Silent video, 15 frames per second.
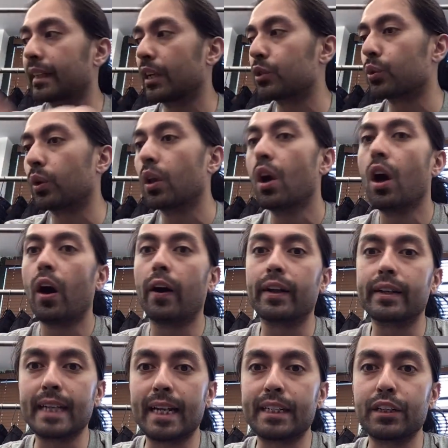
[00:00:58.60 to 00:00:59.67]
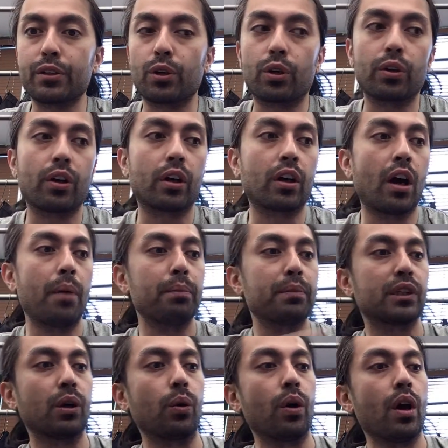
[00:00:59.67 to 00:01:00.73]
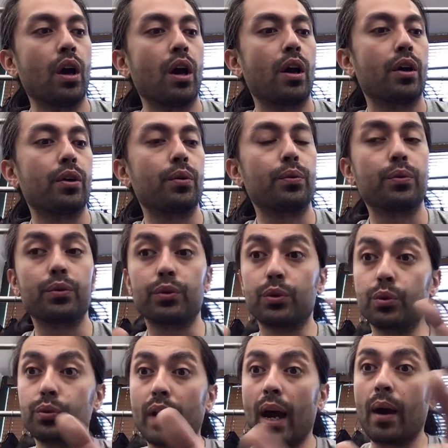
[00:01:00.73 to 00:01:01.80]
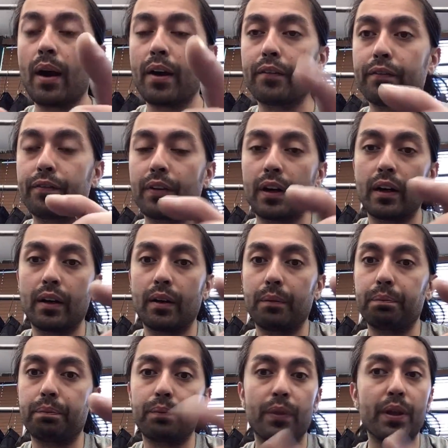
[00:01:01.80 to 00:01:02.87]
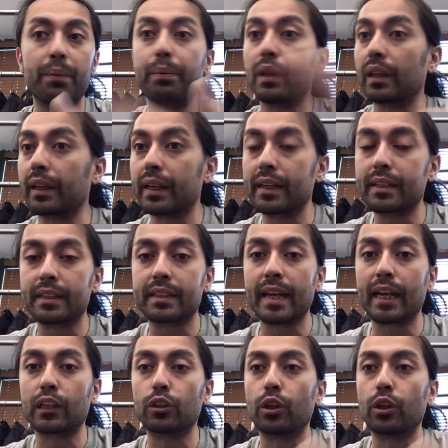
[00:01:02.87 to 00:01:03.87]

schedule on tateandyoko.com. So you now have uh, the ability to take a